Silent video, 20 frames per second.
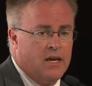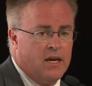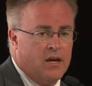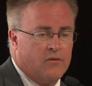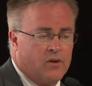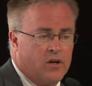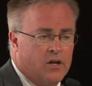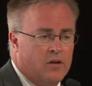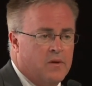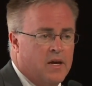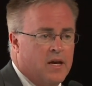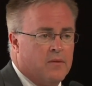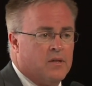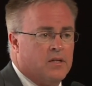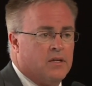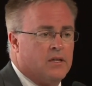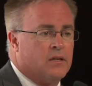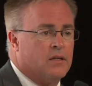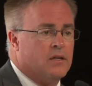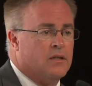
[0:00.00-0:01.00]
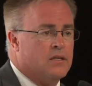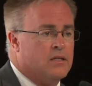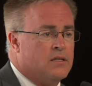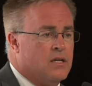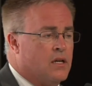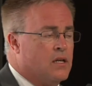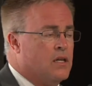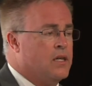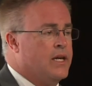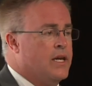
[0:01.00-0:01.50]
If we're going to be able
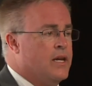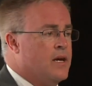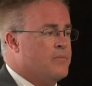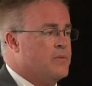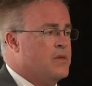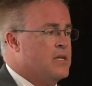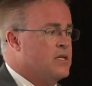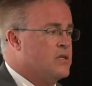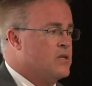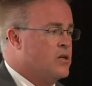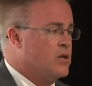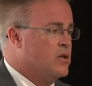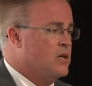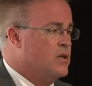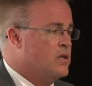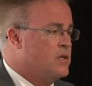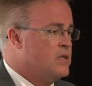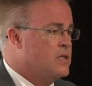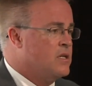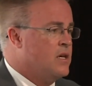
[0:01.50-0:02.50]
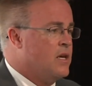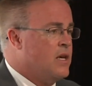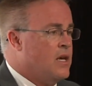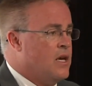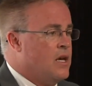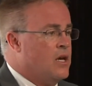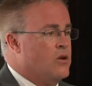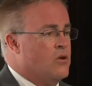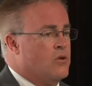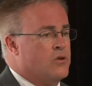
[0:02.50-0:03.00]
to clean up these herds
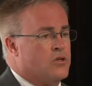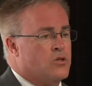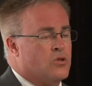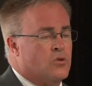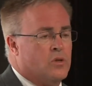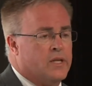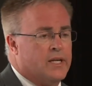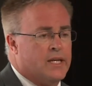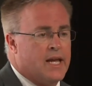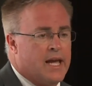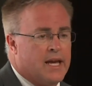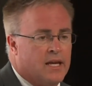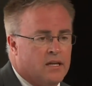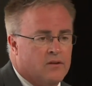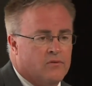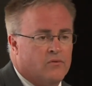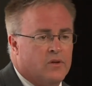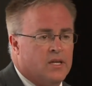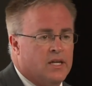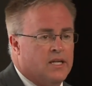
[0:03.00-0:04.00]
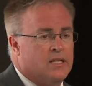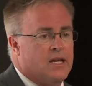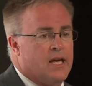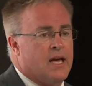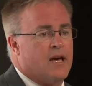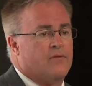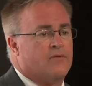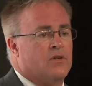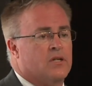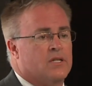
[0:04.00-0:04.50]
and know they're truly negative, we need to
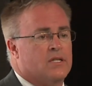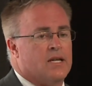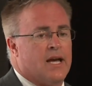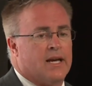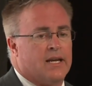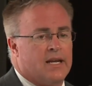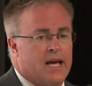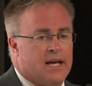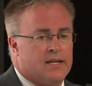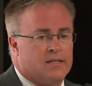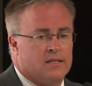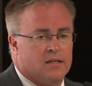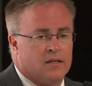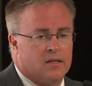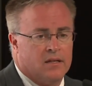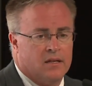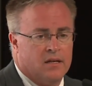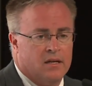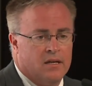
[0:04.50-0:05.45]
have good diagnostic